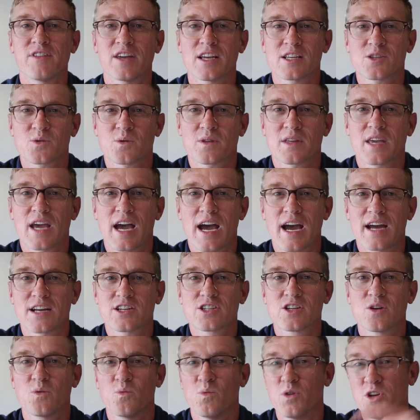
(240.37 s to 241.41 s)
things with
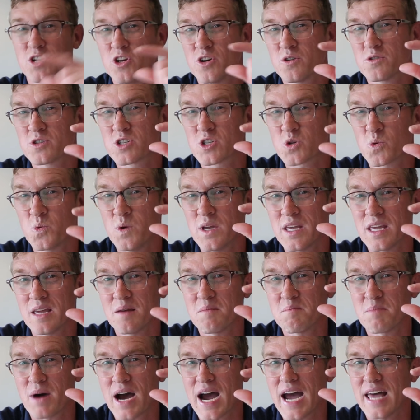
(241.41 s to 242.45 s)
cash. When you're
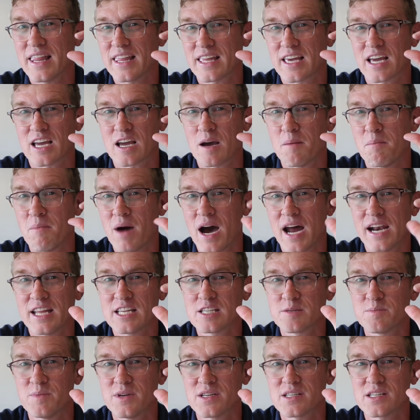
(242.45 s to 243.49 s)
squeaking by like a
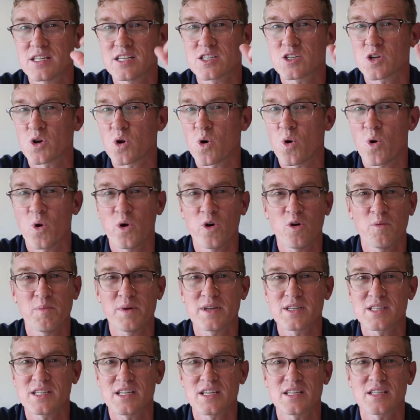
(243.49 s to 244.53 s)
commodities business, an oil
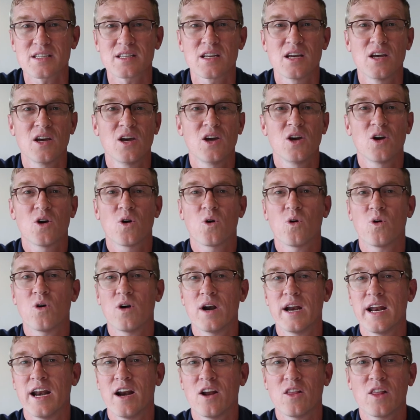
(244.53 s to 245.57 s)
business, or
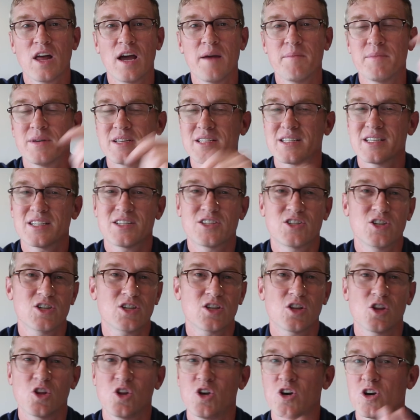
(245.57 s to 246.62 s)
an airline business,
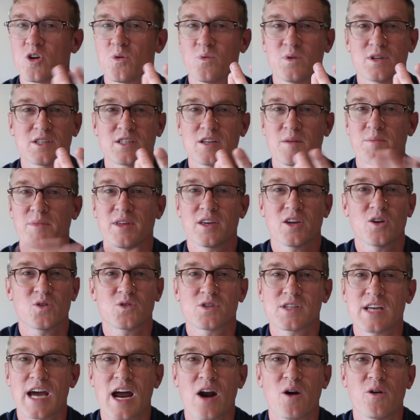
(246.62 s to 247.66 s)
just look when something
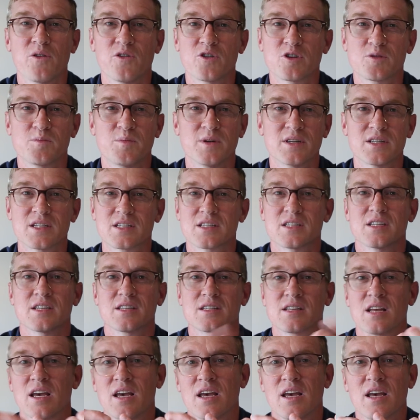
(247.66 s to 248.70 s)
goes sour in those
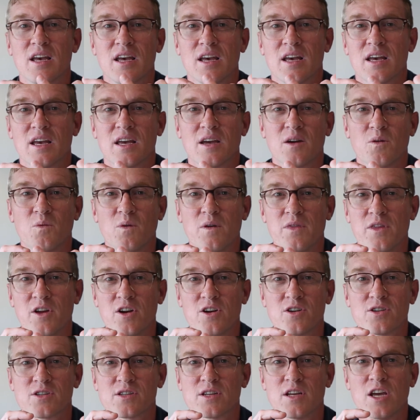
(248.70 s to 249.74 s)
businesses. When
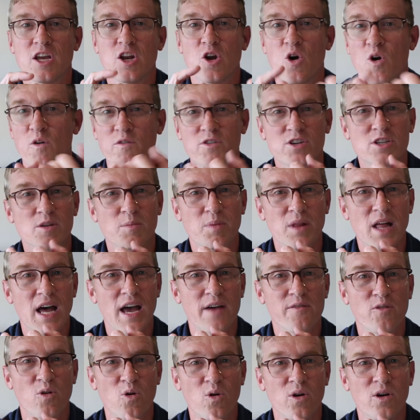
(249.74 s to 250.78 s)
there's an oversupply
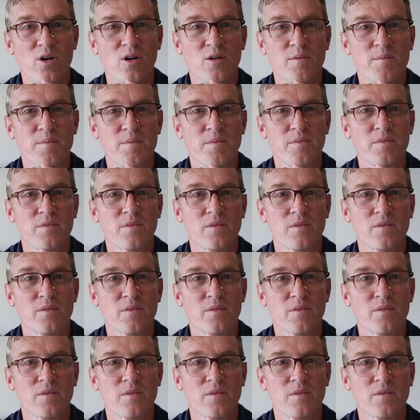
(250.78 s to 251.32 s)
of oil